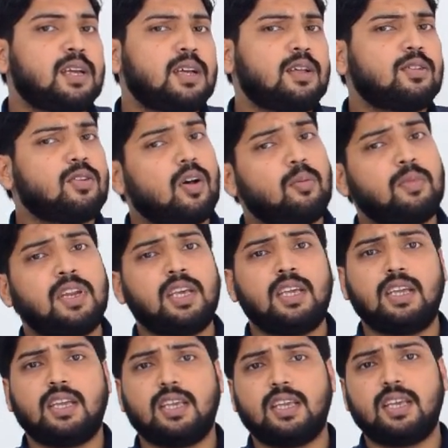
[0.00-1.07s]
So
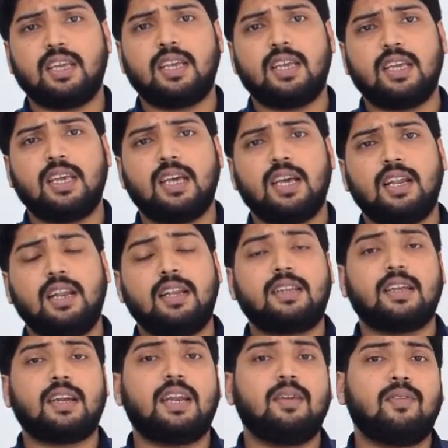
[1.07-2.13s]
many
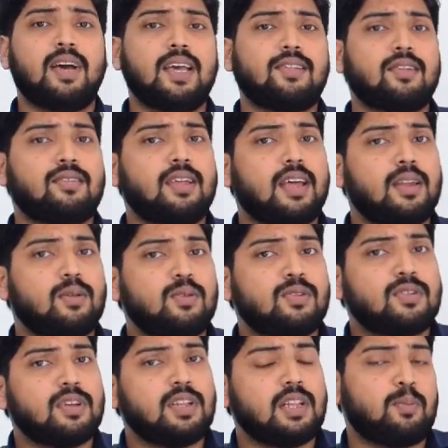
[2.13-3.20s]
literary devices are
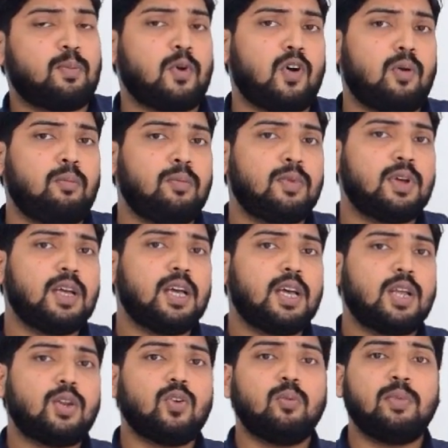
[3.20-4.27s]
used in the
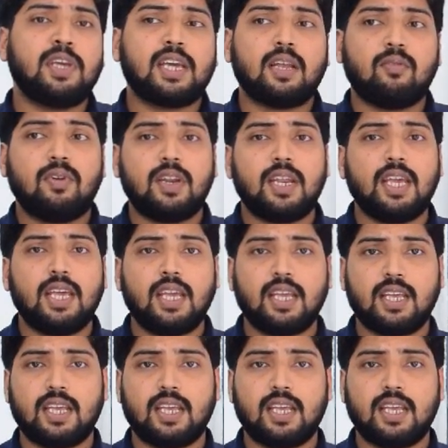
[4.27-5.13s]
poem to make it very